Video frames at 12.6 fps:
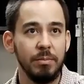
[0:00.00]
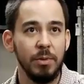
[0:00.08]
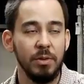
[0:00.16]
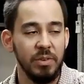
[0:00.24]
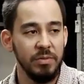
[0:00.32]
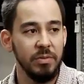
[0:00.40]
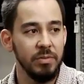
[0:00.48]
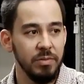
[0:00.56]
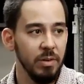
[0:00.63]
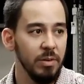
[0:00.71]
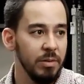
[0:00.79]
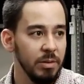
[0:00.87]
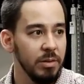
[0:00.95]
move even
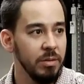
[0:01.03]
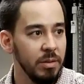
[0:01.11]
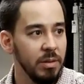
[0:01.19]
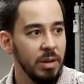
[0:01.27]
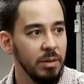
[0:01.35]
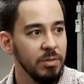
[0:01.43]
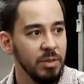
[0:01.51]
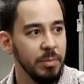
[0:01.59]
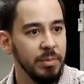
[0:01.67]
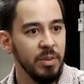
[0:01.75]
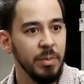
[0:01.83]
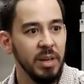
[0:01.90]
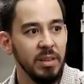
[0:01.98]
further,
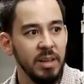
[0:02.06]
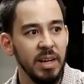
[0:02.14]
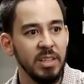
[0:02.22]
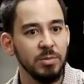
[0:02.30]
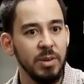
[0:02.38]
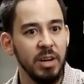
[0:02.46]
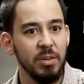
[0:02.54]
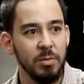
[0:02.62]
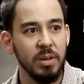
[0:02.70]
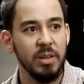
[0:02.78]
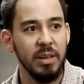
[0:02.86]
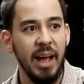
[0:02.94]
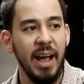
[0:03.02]
to make the next record
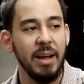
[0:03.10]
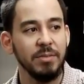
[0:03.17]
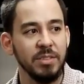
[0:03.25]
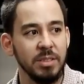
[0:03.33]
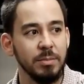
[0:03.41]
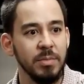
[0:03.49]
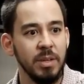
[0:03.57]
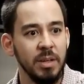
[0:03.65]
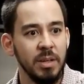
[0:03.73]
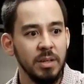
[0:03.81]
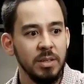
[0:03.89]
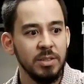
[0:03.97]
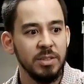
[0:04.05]
really have some
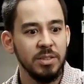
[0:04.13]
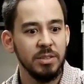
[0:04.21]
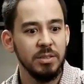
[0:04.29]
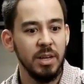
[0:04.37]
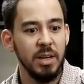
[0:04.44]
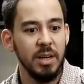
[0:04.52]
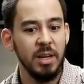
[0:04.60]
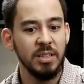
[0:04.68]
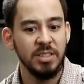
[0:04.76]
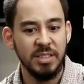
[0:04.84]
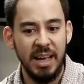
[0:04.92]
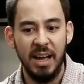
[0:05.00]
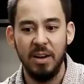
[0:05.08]
a
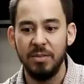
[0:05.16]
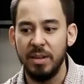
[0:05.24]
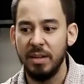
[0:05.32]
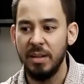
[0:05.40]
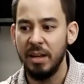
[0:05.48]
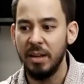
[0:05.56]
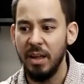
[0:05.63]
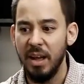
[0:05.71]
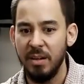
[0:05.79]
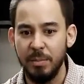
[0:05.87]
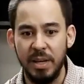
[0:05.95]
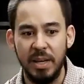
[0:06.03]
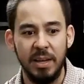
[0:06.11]
sound and a
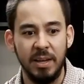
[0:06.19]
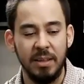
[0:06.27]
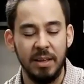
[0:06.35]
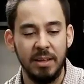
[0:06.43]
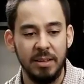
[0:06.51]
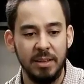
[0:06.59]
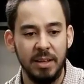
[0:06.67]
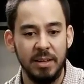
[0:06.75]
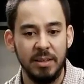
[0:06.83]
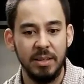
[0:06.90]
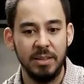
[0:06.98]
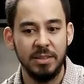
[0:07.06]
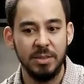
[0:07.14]
lot of meaning that
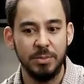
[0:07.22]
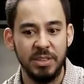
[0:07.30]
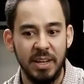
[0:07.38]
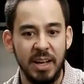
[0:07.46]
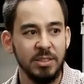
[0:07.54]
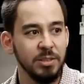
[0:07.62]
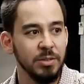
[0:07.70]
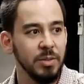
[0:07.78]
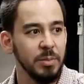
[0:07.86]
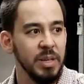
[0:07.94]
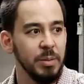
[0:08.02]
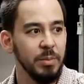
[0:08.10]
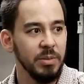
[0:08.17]
is substantial for
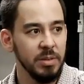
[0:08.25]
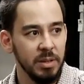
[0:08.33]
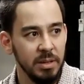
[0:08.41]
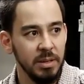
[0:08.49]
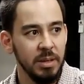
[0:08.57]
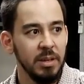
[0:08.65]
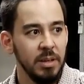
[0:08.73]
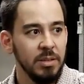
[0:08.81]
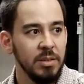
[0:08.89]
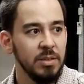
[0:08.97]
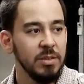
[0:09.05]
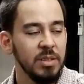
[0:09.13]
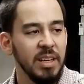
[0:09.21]
people to
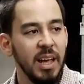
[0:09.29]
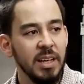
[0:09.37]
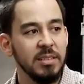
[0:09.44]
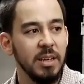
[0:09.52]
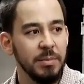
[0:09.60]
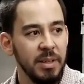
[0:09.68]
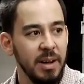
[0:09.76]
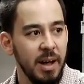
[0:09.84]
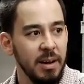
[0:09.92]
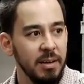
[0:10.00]
to get something